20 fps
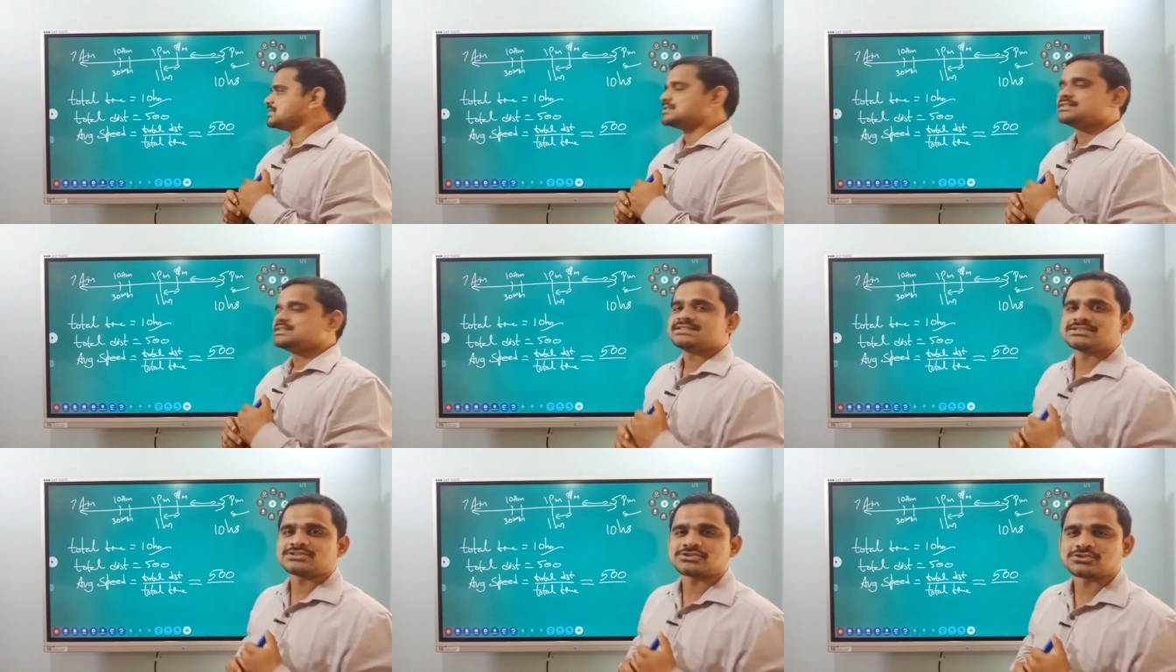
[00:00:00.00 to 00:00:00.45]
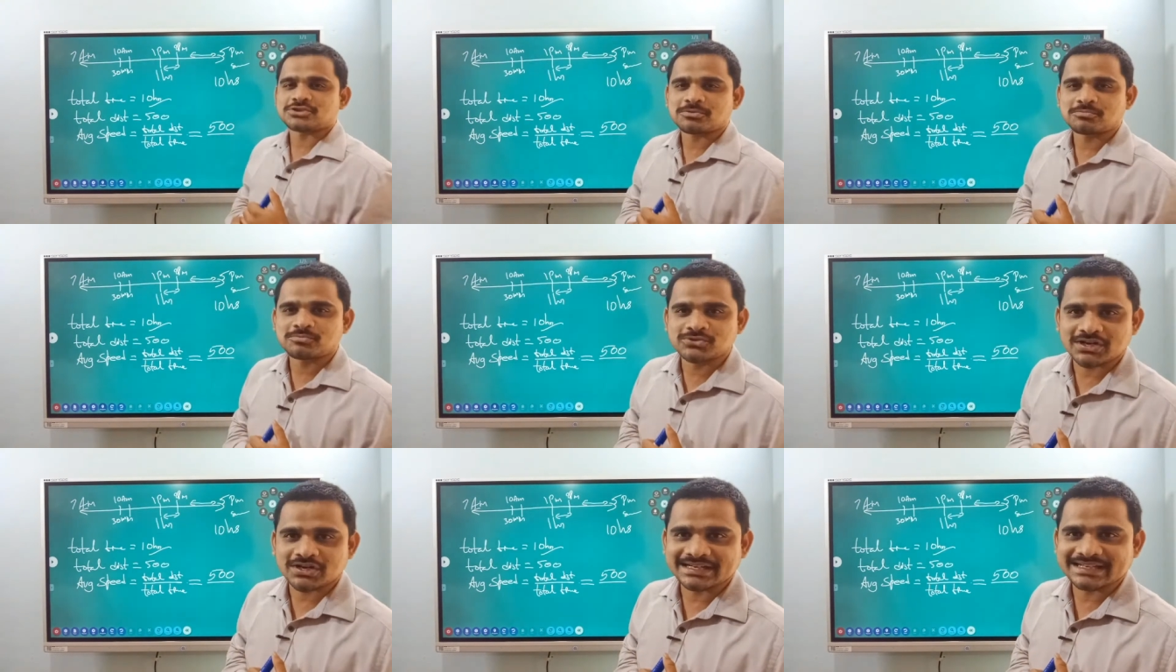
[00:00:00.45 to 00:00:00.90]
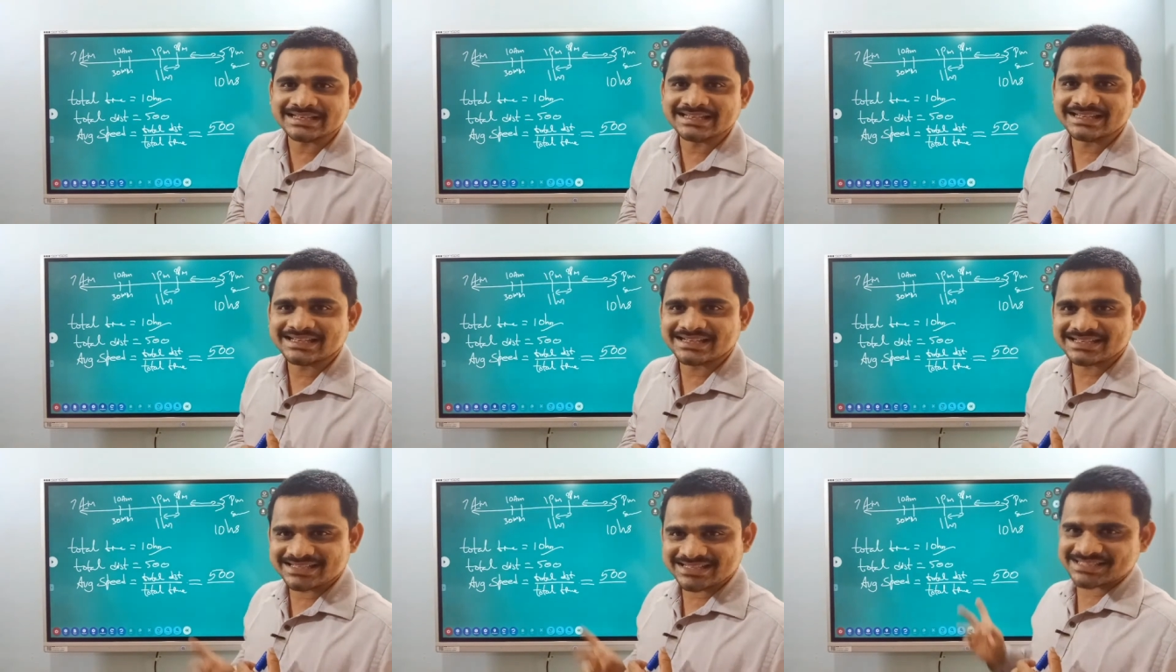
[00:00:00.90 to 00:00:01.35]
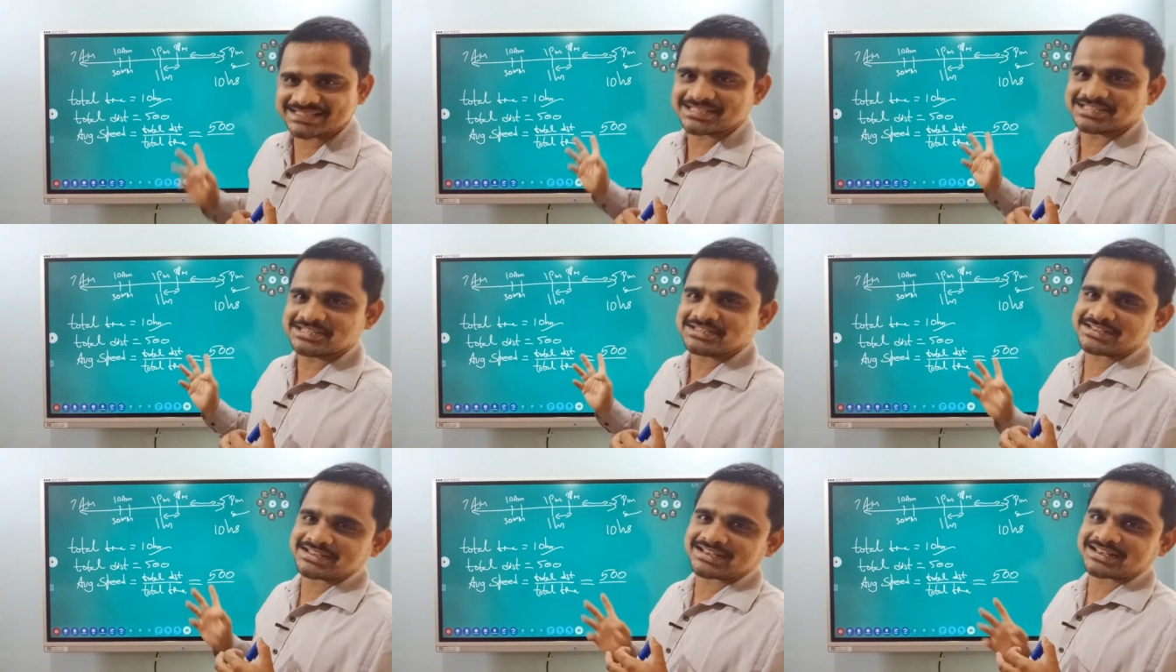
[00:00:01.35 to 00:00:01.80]
Stop chatting here. Just
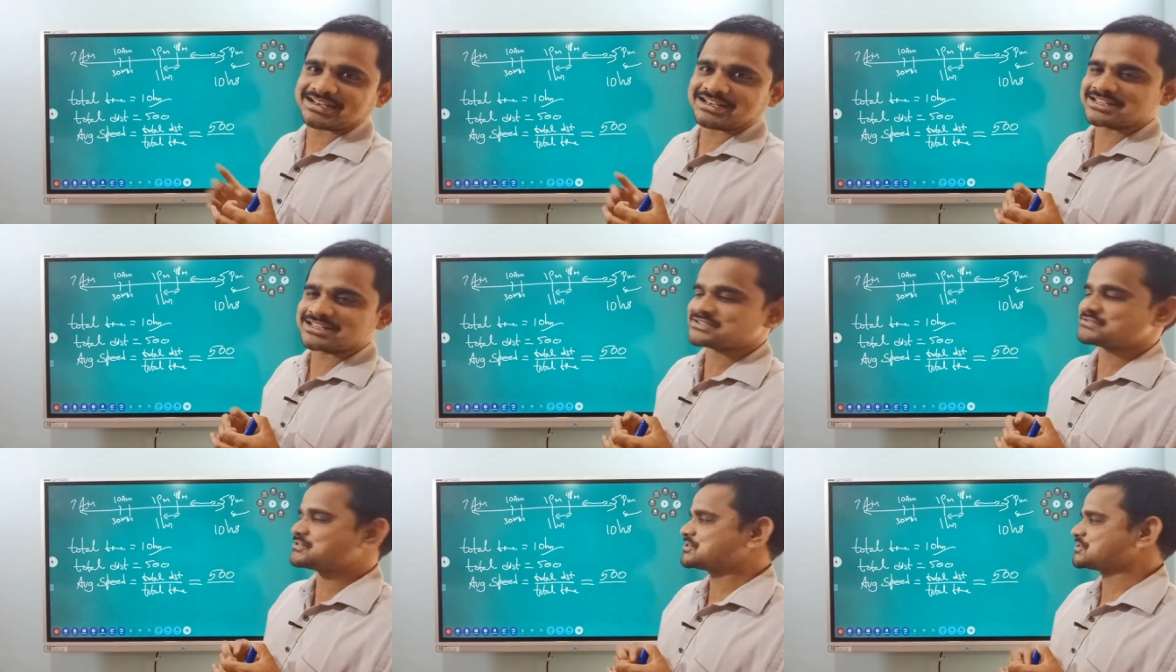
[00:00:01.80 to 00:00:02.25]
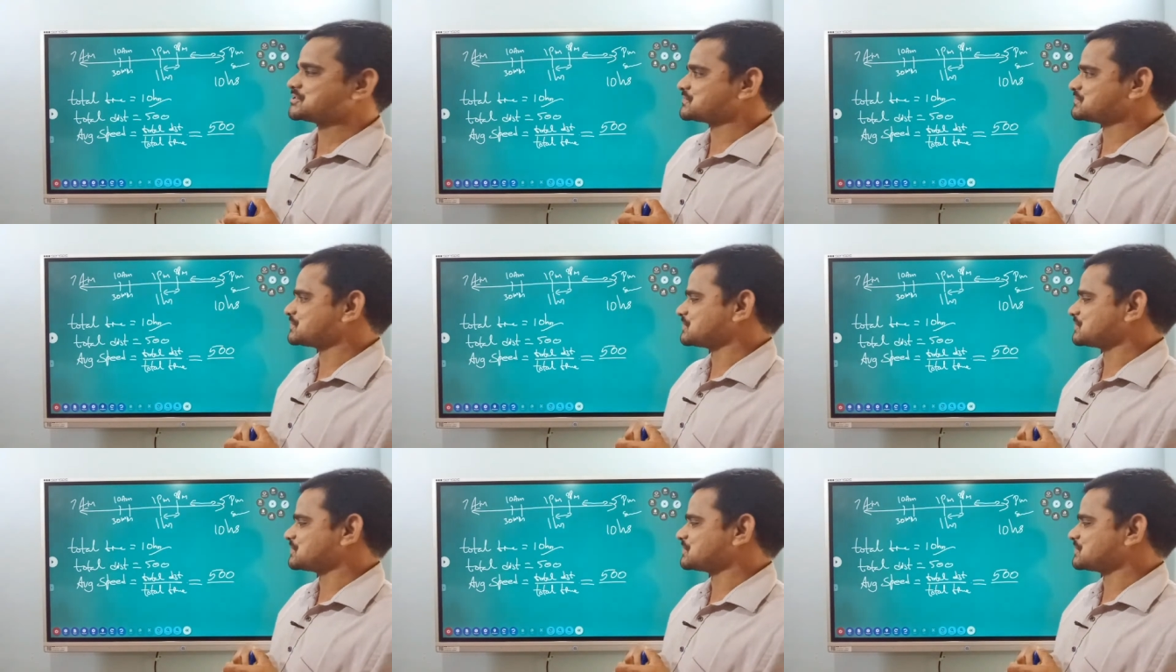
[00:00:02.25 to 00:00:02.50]
listen the class first of all.